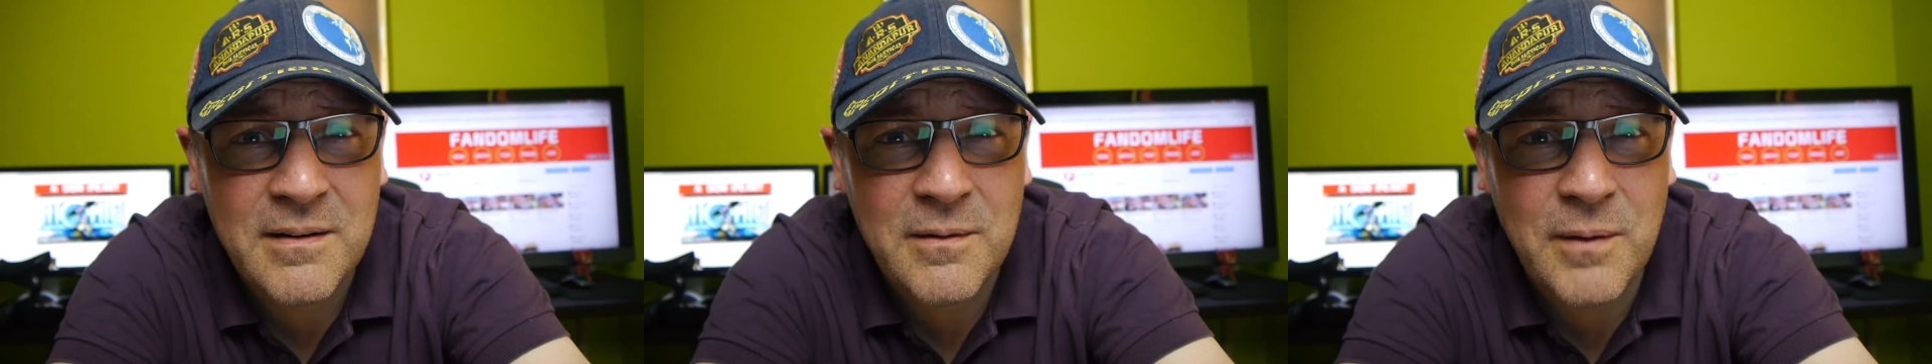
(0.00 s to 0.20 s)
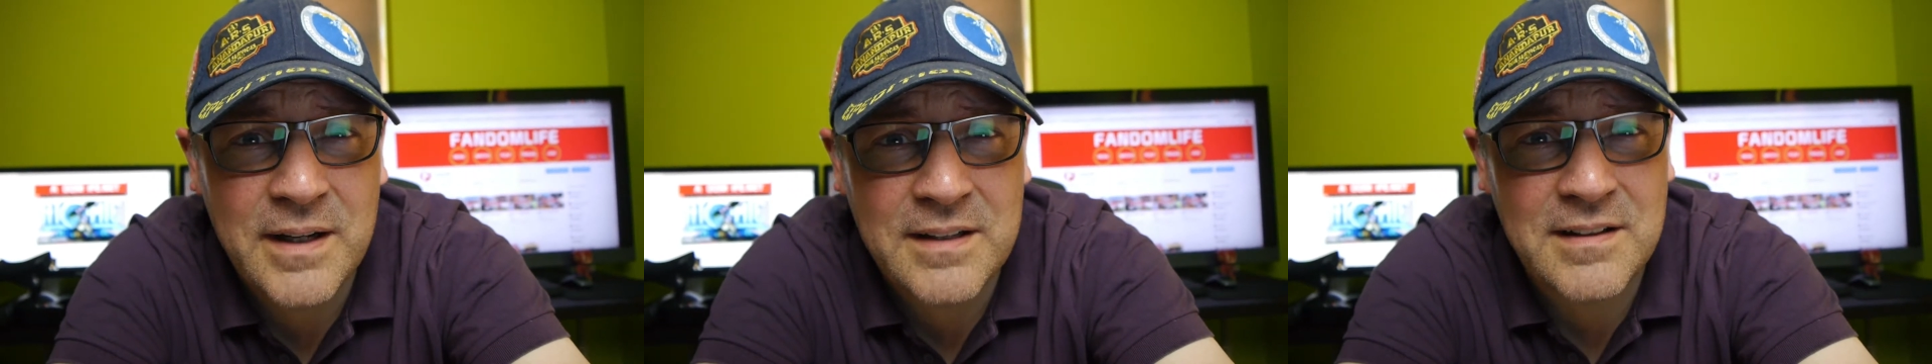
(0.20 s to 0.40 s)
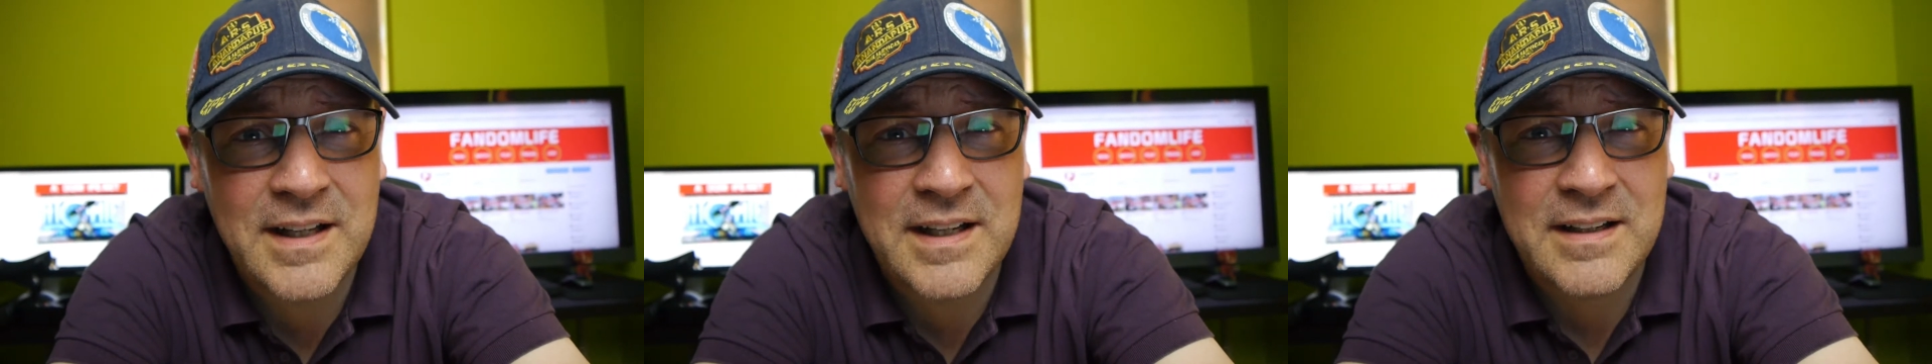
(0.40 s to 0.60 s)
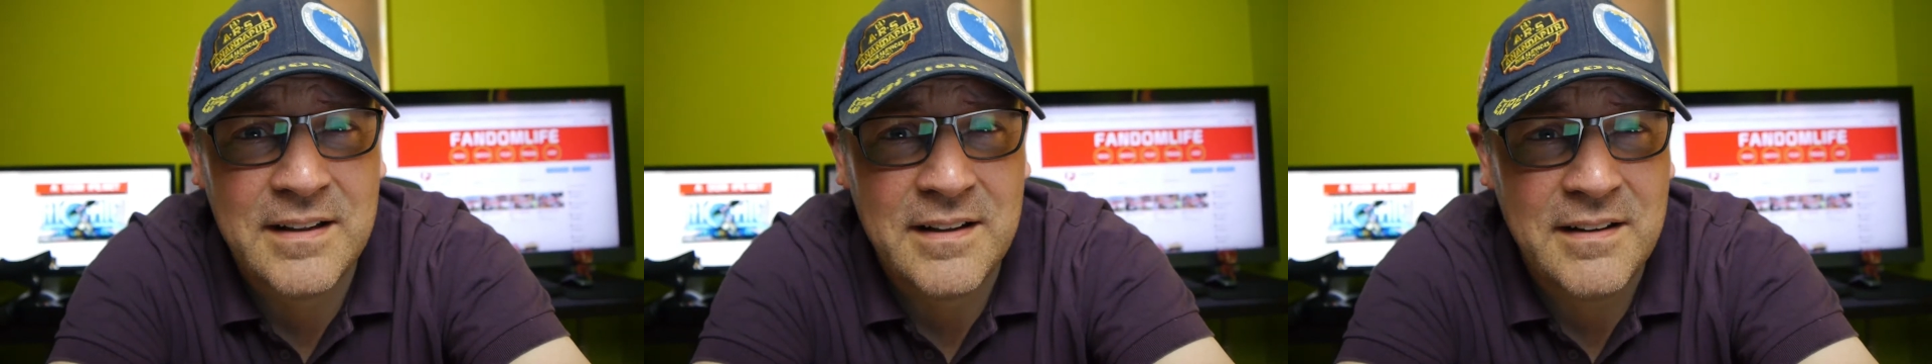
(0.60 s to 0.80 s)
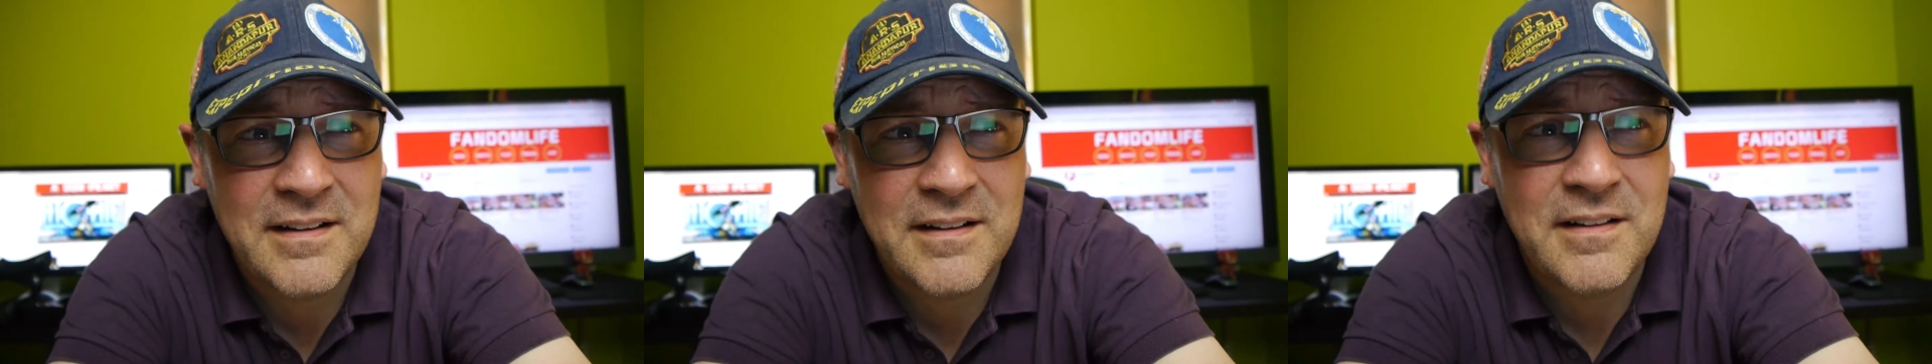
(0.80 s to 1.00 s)
where it's like,
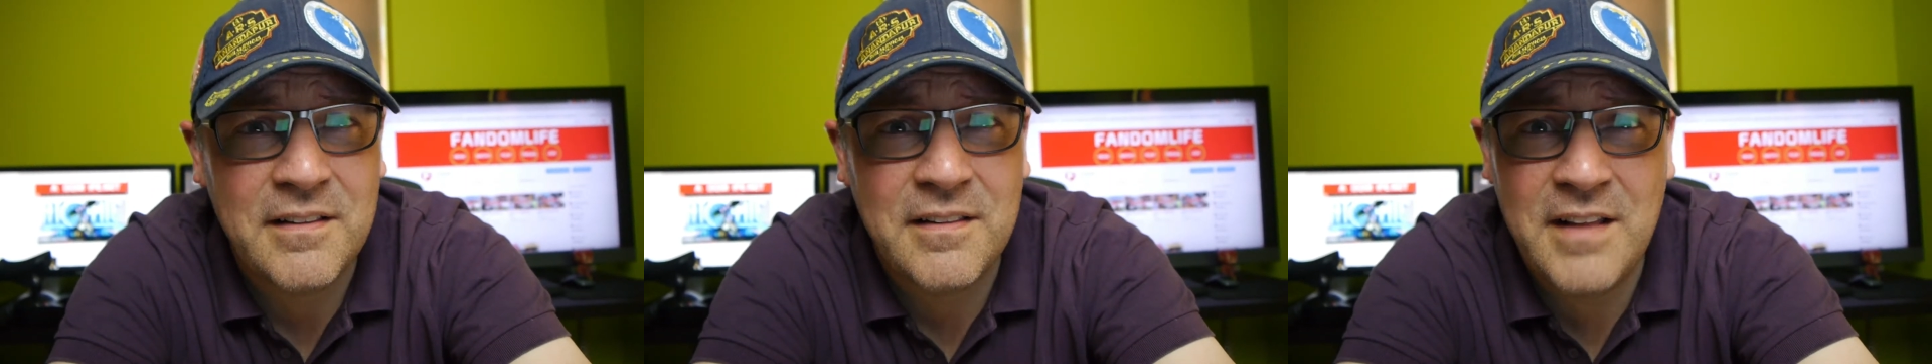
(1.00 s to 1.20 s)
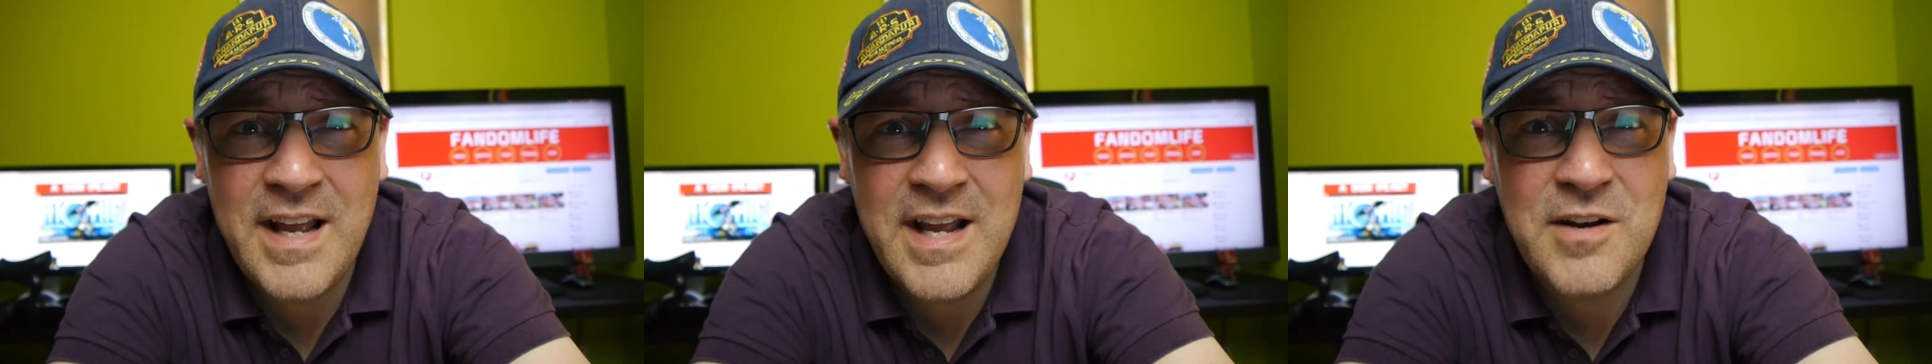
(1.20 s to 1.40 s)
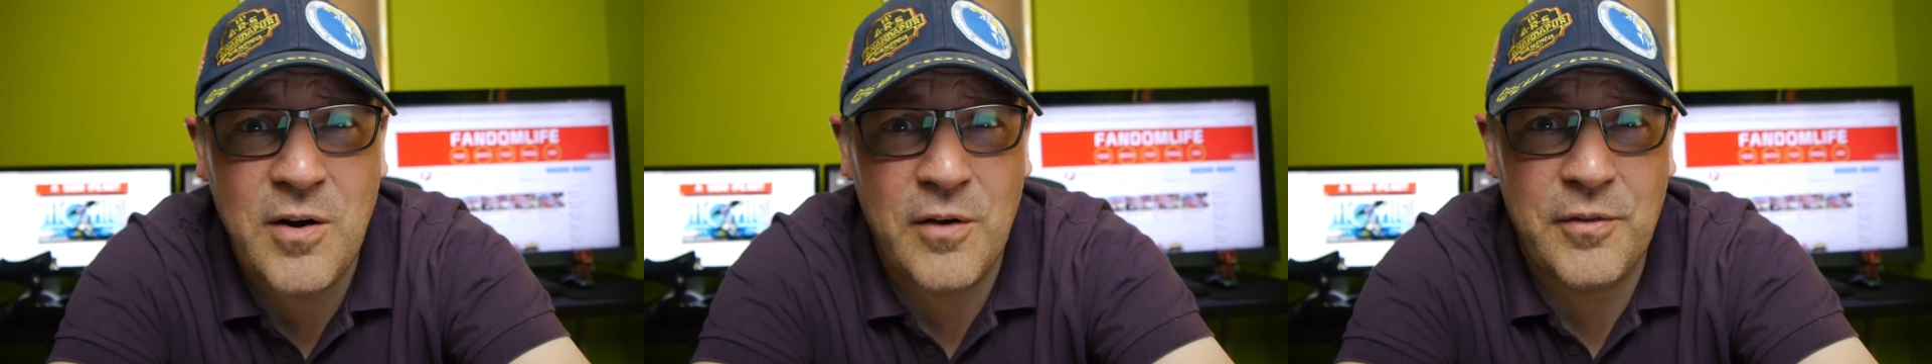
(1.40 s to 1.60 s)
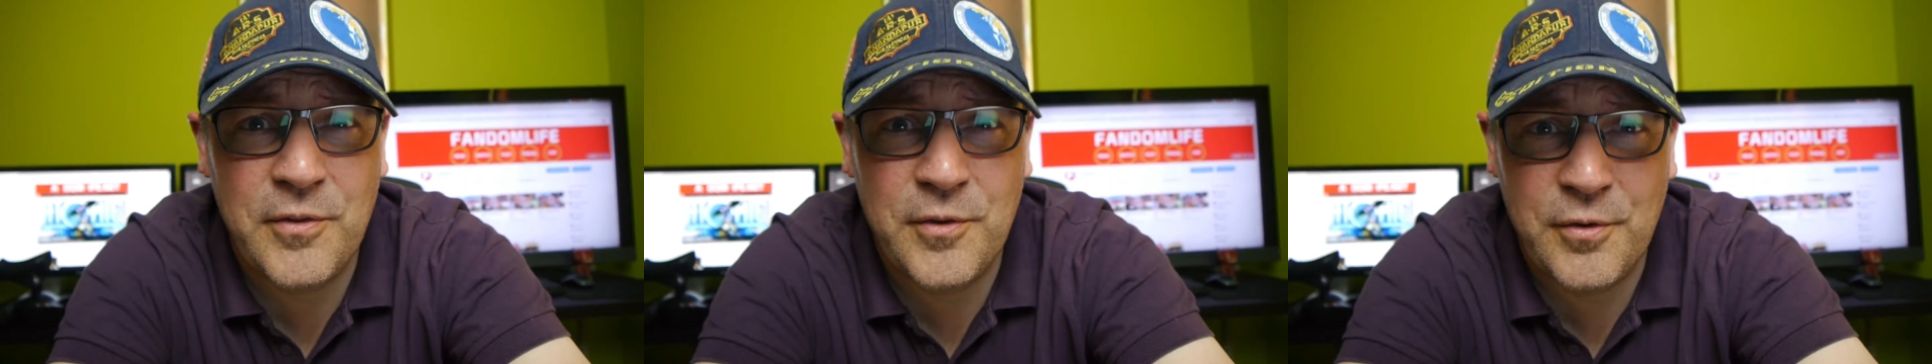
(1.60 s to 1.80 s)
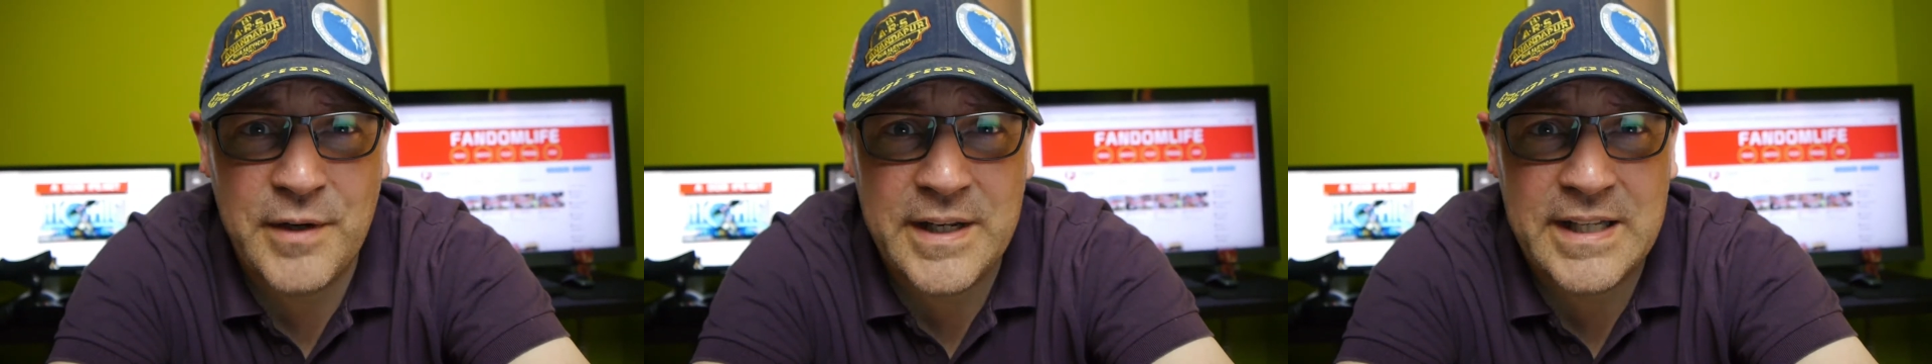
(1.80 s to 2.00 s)
they're not
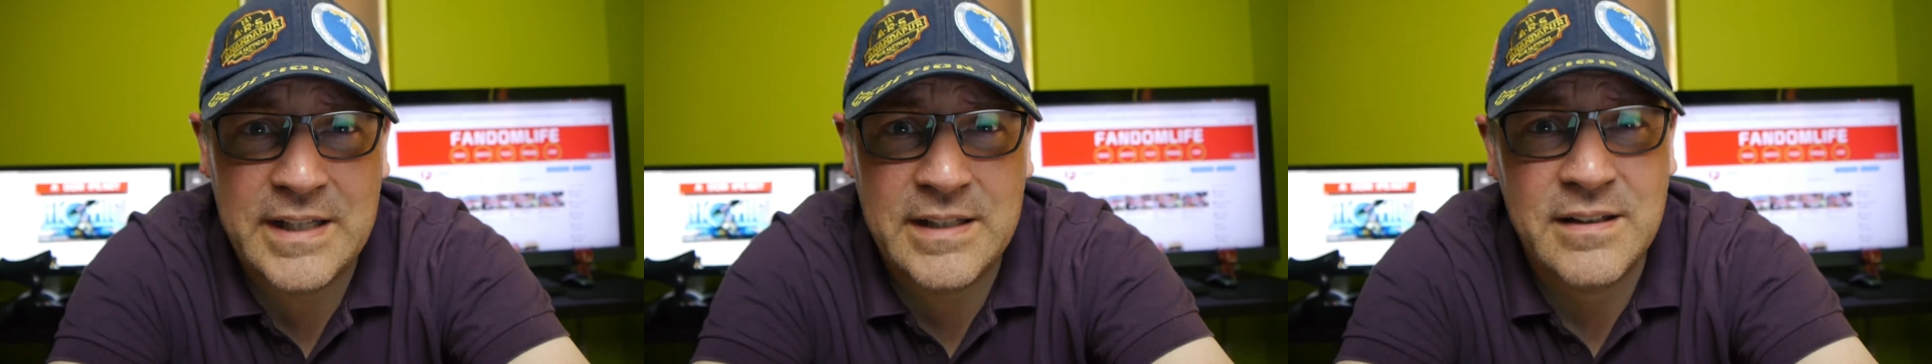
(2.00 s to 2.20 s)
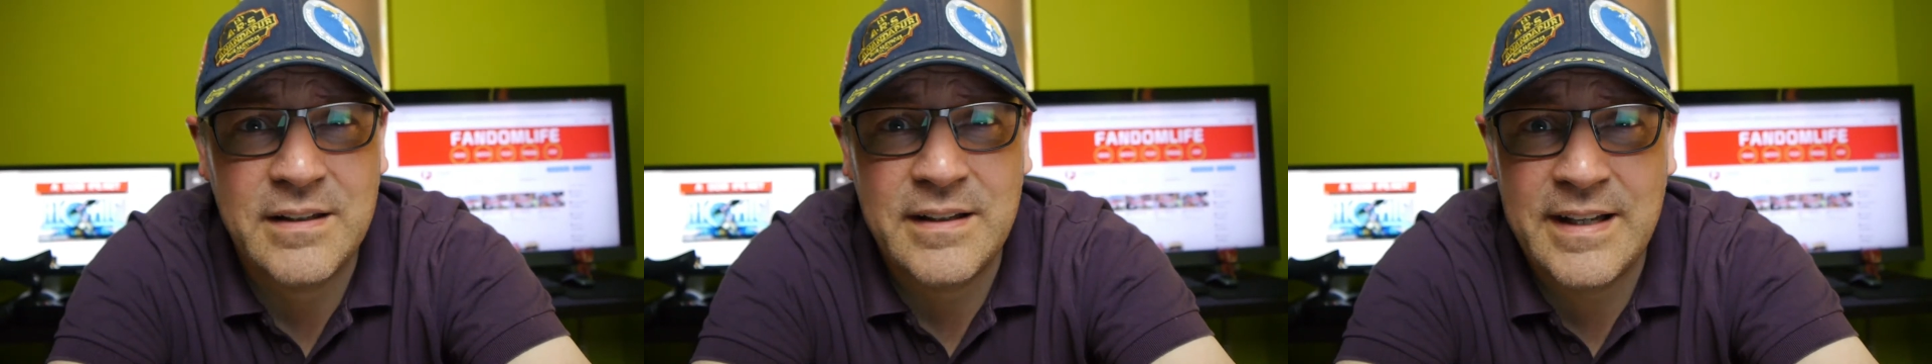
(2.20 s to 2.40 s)
3